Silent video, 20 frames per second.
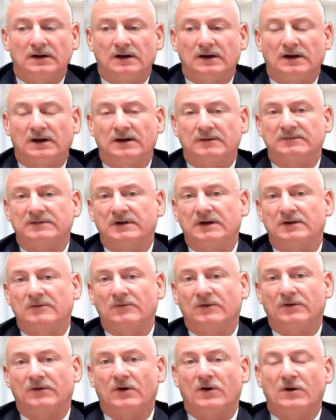And I'm saying,
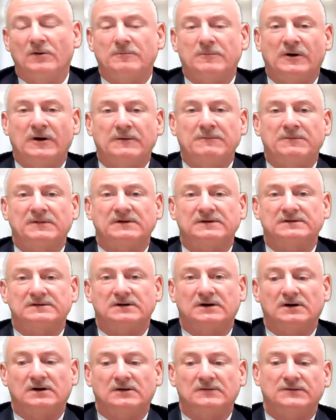well, the whole purpose
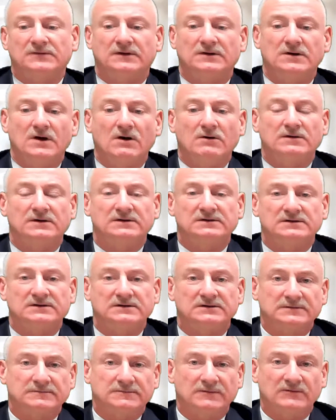of the notice
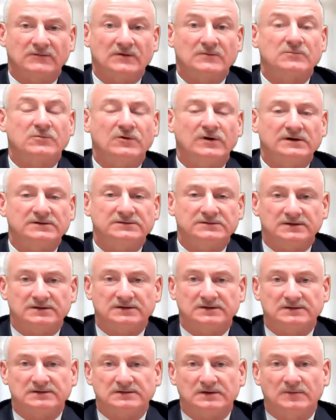is to prevent prejudice
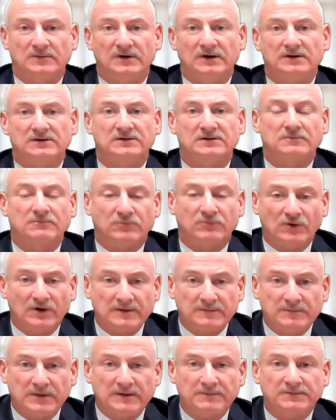to somebody. It's to
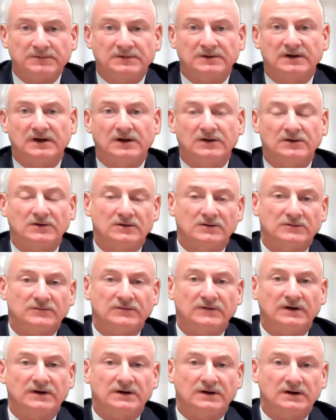bring people together to
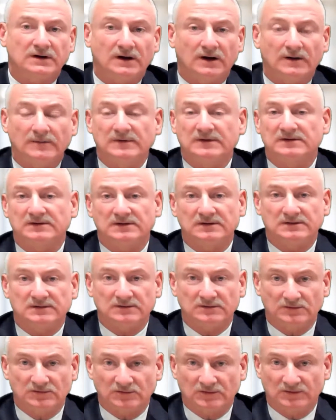find a common sense
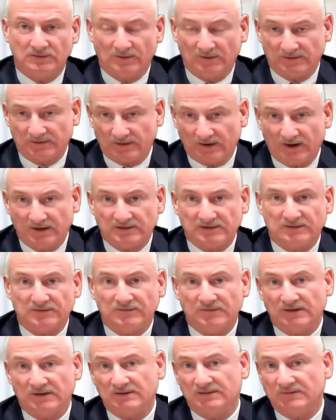solution, the most cost
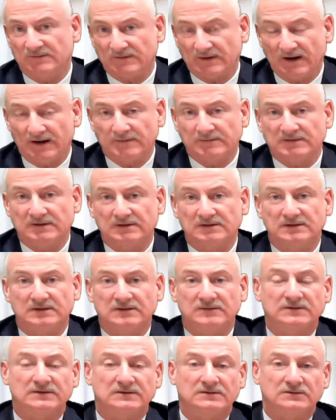effective, time
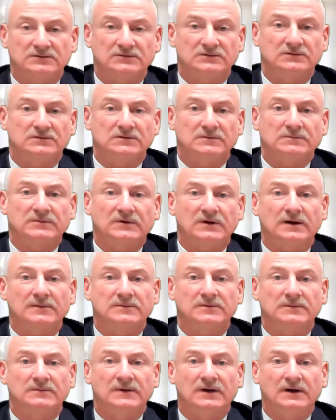sensitive solution to a
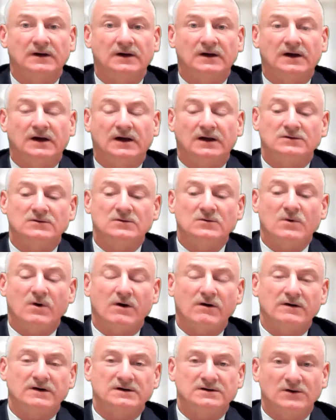problem. And you
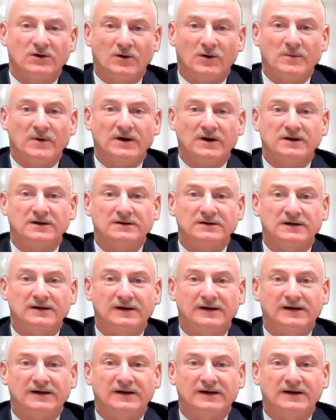already know about it.